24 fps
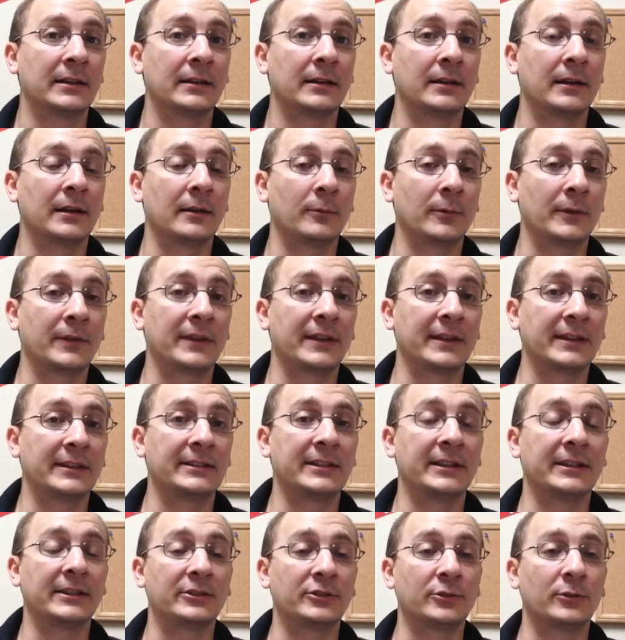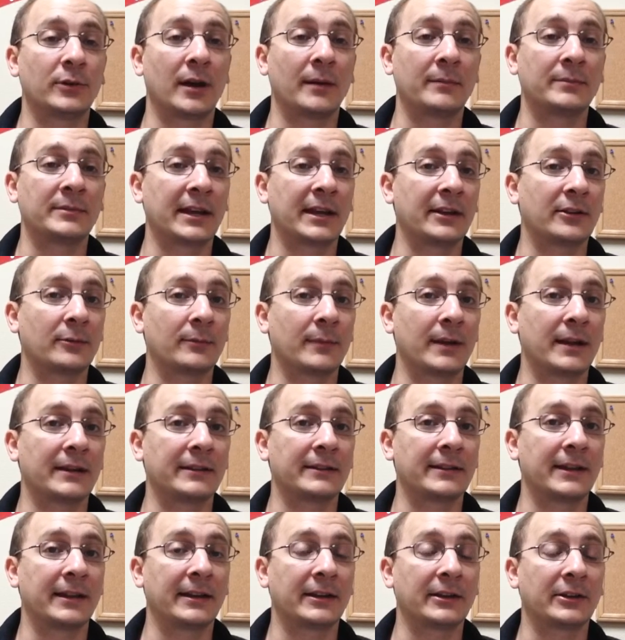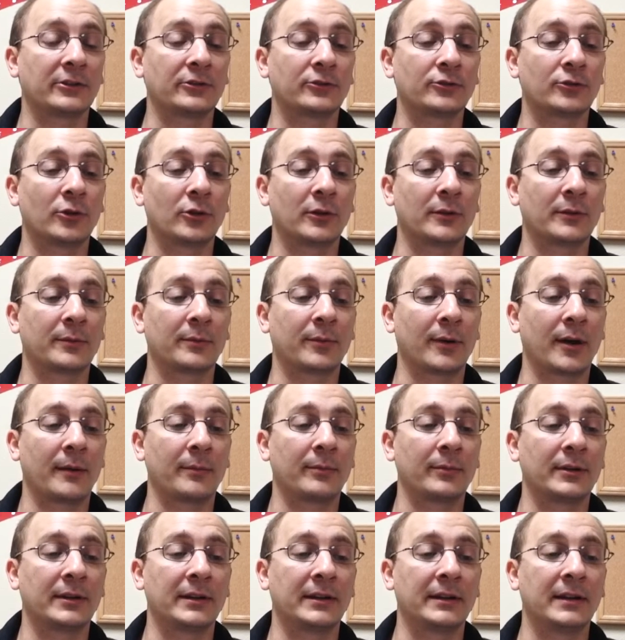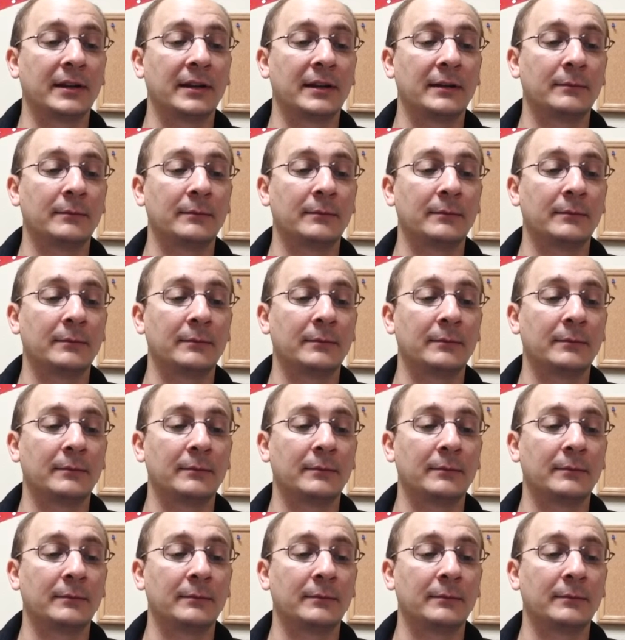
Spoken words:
with the intent to obtain or maintain control of the property,